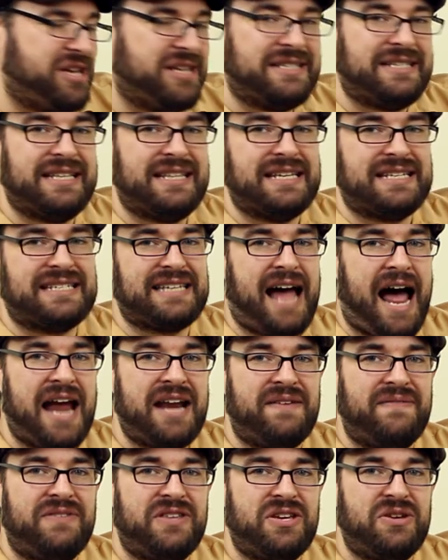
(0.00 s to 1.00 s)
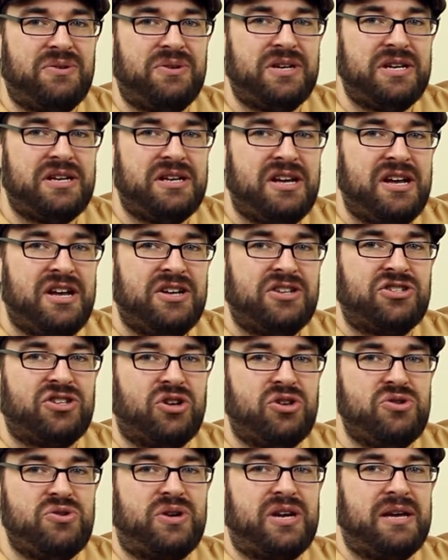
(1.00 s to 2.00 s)
into the side of the unit
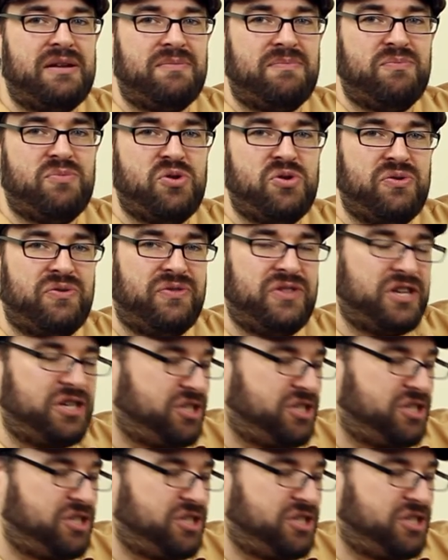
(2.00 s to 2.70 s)
so you can move the